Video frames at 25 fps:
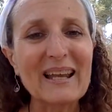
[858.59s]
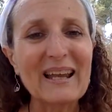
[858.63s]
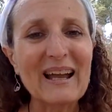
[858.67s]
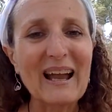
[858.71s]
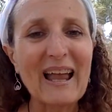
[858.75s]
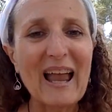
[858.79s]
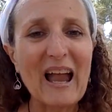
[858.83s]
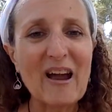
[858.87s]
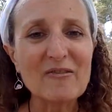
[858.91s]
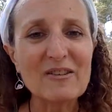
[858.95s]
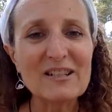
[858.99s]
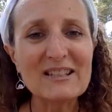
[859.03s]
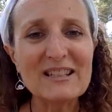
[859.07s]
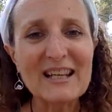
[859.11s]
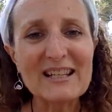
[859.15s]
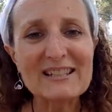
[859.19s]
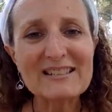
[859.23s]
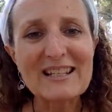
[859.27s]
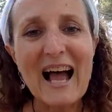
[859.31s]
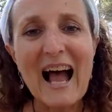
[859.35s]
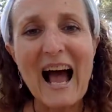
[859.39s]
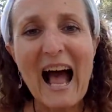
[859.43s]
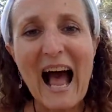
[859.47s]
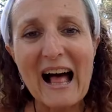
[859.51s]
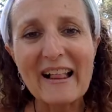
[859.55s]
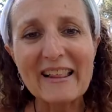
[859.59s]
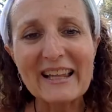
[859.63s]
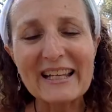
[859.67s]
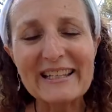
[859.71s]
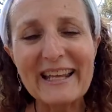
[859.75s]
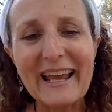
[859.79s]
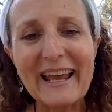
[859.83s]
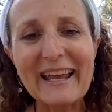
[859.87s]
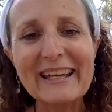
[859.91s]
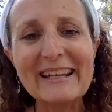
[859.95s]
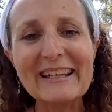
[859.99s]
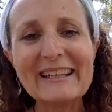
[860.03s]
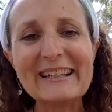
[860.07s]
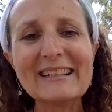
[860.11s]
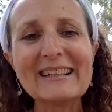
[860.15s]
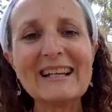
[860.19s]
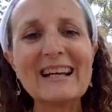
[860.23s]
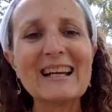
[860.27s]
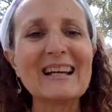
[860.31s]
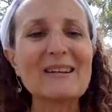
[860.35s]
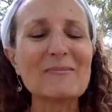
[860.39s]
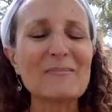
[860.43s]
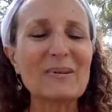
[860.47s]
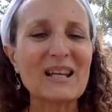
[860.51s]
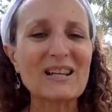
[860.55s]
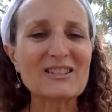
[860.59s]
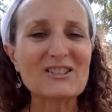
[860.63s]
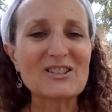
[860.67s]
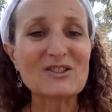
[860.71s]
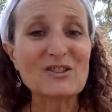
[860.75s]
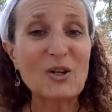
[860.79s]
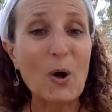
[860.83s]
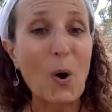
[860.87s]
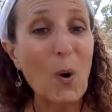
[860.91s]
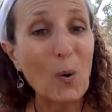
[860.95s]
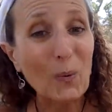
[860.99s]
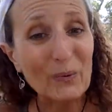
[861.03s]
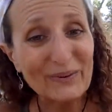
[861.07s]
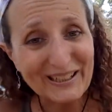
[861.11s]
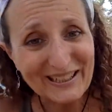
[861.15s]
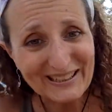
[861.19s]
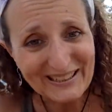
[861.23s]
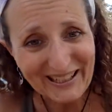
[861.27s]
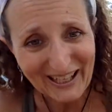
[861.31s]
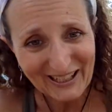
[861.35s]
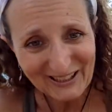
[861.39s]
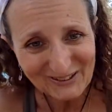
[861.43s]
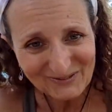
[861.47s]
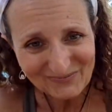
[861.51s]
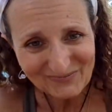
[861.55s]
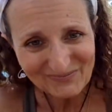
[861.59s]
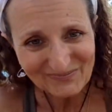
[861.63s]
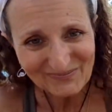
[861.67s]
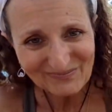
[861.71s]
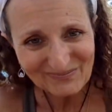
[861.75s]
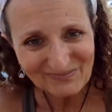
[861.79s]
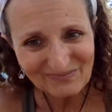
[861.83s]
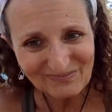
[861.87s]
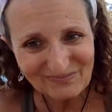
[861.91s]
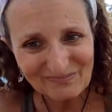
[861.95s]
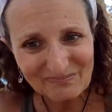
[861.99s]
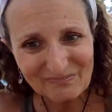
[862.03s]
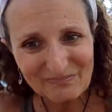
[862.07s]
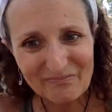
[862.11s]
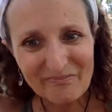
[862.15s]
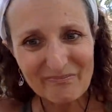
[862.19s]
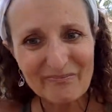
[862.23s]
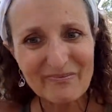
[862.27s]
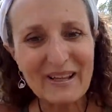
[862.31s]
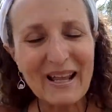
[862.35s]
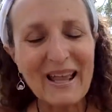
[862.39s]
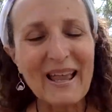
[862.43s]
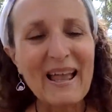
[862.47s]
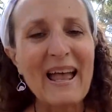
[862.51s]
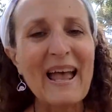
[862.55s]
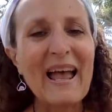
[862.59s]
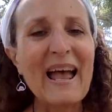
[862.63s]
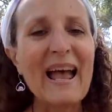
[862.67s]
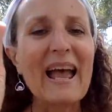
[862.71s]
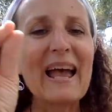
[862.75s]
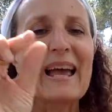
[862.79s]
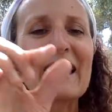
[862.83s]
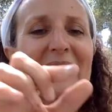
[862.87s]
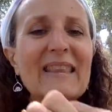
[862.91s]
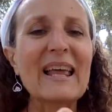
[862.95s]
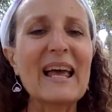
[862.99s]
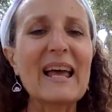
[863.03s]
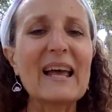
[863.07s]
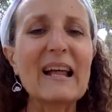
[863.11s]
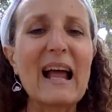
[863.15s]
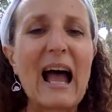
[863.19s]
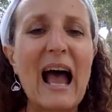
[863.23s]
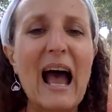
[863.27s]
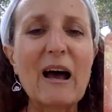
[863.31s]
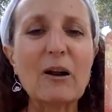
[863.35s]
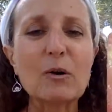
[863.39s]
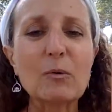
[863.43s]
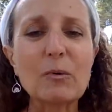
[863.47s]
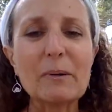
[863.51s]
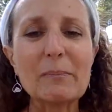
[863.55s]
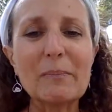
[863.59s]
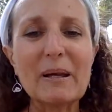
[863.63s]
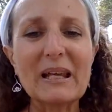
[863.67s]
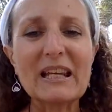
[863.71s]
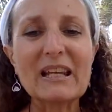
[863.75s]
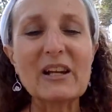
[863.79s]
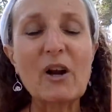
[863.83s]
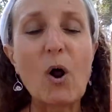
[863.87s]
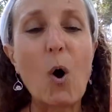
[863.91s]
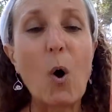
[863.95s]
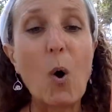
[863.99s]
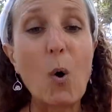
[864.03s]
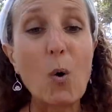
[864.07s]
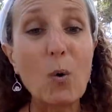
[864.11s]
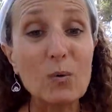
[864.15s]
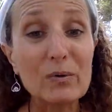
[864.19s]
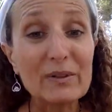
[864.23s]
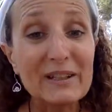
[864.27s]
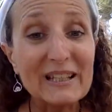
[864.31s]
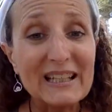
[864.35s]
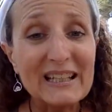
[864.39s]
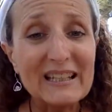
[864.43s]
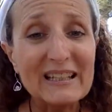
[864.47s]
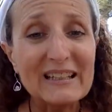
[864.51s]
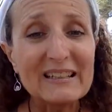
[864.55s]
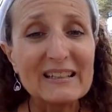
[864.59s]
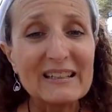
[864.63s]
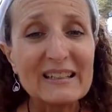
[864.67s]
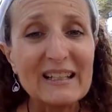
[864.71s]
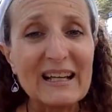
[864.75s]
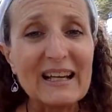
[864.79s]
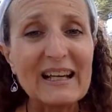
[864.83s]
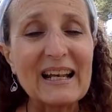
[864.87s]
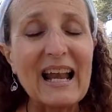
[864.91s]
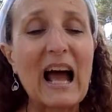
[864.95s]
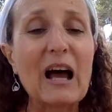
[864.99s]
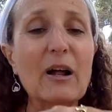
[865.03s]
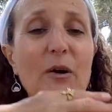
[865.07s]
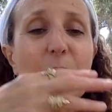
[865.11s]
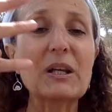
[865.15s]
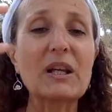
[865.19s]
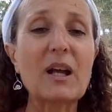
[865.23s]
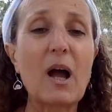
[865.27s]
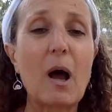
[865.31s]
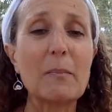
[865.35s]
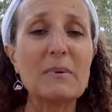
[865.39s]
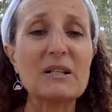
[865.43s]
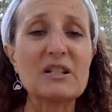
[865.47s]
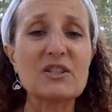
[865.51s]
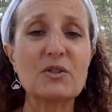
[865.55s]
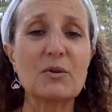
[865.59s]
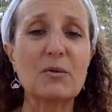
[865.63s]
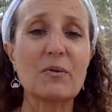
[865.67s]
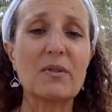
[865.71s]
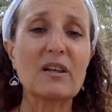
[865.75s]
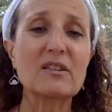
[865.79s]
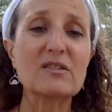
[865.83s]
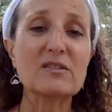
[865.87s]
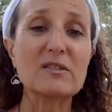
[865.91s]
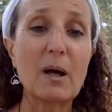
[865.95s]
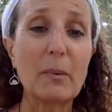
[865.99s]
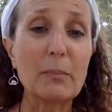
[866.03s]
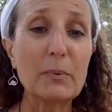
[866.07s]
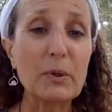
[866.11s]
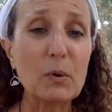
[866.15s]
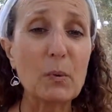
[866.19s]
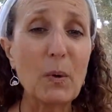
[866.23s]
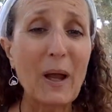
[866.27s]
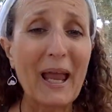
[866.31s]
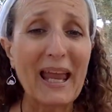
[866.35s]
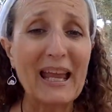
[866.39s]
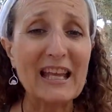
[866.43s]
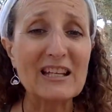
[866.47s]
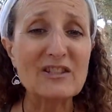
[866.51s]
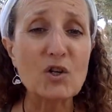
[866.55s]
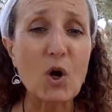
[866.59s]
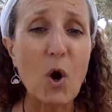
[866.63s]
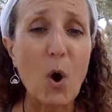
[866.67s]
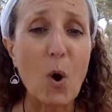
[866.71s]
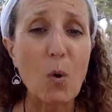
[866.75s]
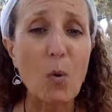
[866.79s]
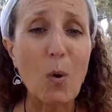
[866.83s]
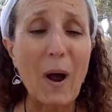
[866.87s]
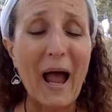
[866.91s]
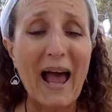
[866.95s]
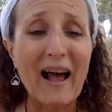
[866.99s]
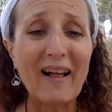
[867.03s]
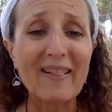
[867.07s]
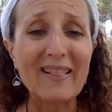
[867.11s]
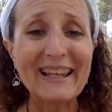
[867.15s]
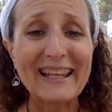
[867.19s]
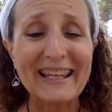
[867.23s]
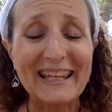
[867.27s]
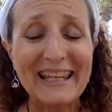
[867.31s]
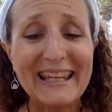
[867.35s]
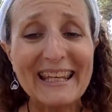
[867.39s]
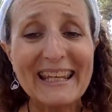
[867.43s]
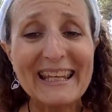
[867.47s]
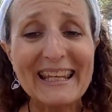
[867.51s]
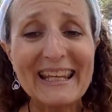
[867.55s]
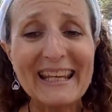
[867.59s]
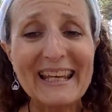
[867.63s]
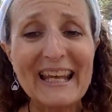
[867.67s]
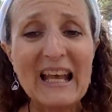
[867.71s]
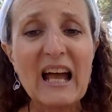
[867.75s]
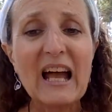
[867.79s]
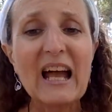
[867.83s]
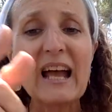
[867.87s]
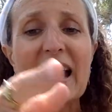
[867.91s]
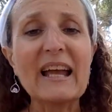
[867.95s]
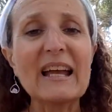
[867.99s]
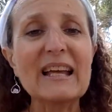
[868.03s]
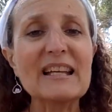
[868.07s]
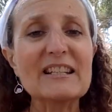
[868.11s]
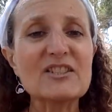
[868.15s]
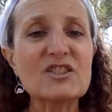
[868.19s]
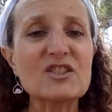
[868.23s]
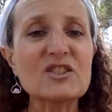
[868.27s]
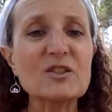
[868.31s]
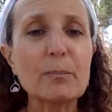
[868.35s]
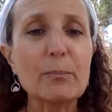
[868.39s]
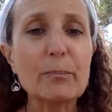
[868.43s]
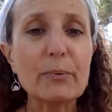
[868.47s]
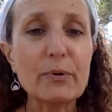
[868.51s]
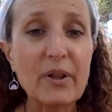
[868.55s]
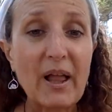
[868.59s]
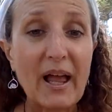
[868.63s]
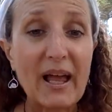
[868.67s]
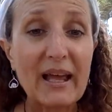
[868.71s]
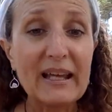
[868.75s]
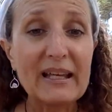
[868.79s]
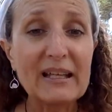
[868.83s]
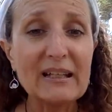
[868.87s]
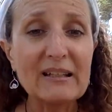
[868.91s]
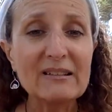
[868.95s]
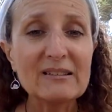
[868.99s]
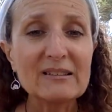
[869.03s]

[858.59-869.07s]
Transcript: Every day is a holiday because it's a holy day. And that how do we make it holy and how do we come into the WHOLE is to play